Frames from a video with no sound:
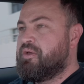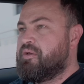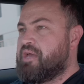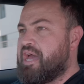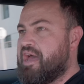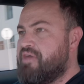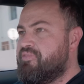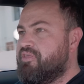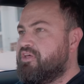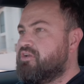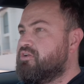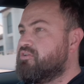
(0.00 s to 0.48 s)

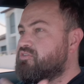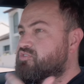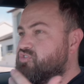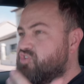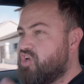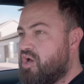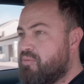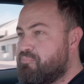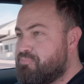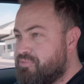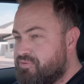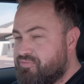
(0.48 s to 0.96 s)
And then on
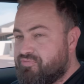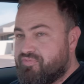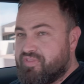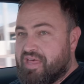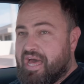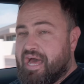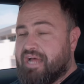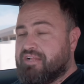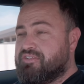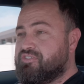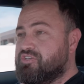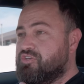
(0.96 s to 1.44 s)
top of
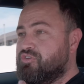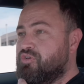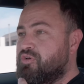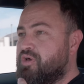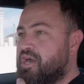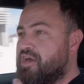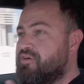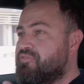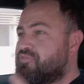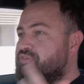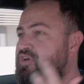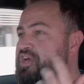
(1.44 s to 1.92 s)
that, you
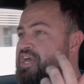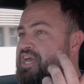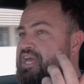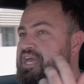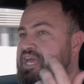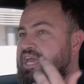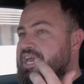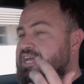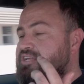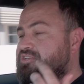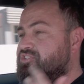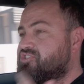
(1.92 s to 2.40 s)
have,
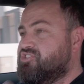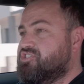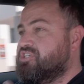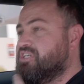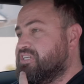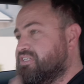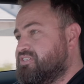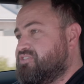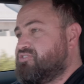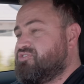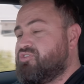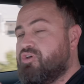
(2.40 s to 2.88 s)
it's
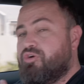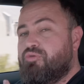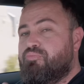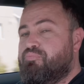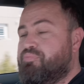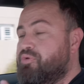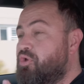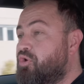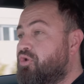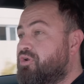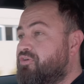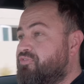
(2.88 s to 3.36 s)
just so
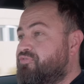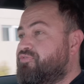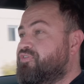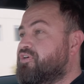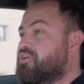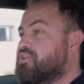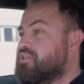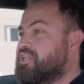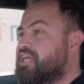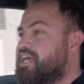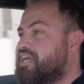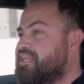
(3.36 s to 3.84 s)

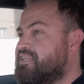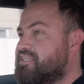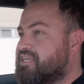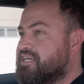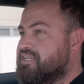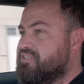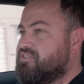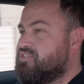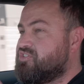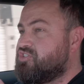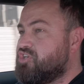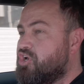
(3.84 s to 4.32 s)
beautiful. It
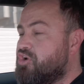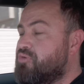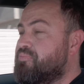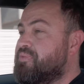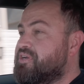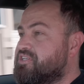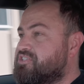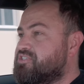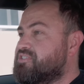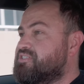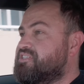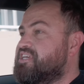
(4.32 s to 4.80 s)
gets so
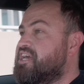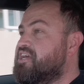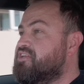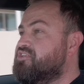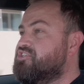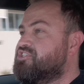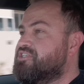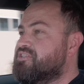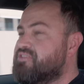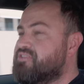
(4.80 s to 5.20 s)
much attention.